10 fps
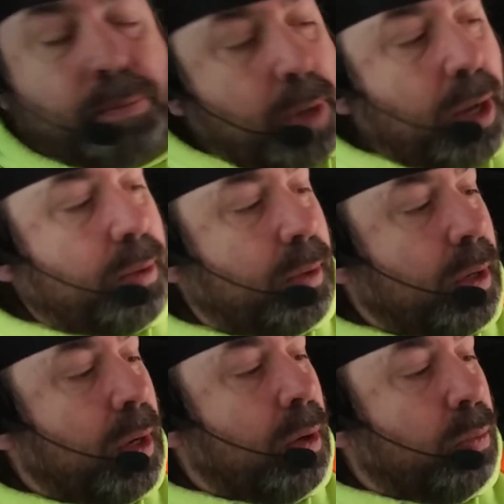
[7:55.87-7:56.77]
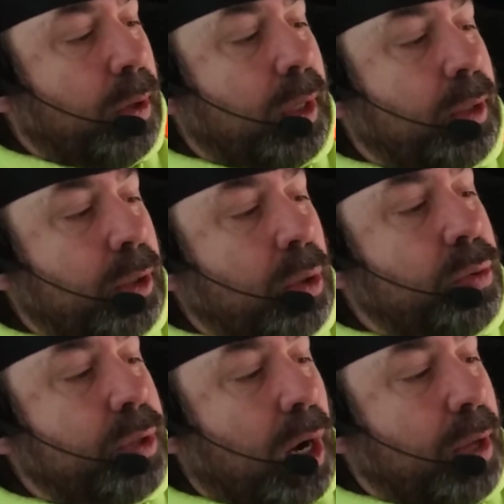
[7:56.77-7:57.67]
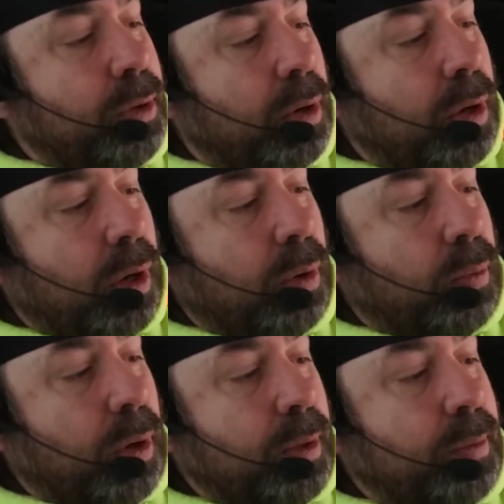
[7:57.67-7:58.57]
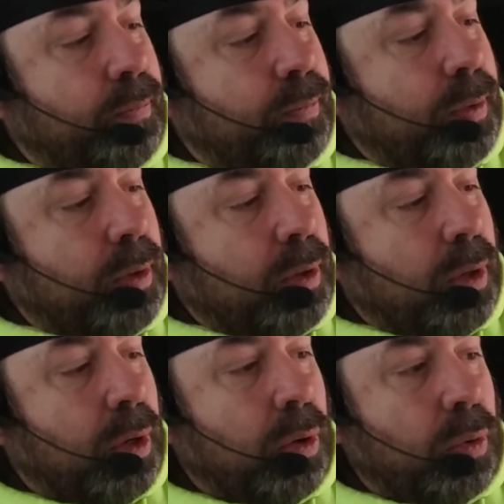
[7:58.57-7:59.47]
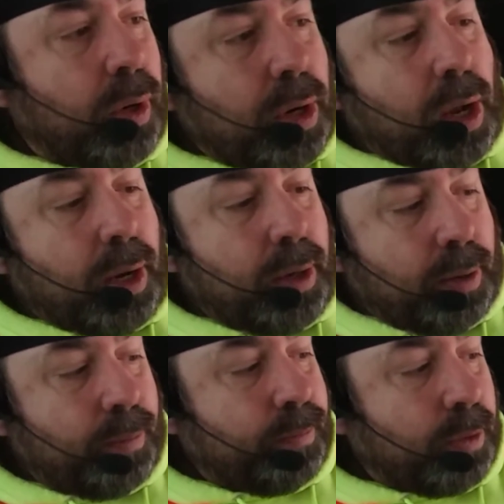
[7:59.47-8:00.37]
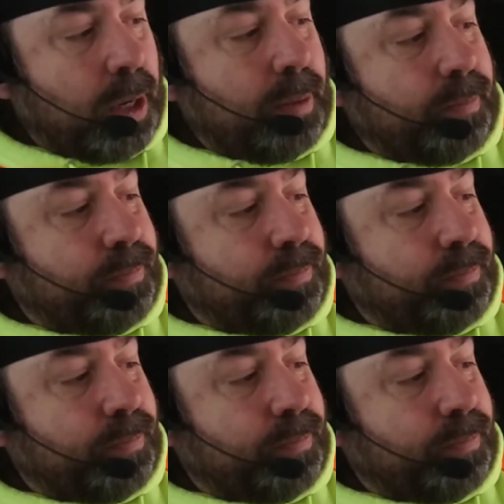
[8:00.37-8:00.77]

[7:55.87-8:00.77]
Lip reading: But we can use either a 1 or a 9, right?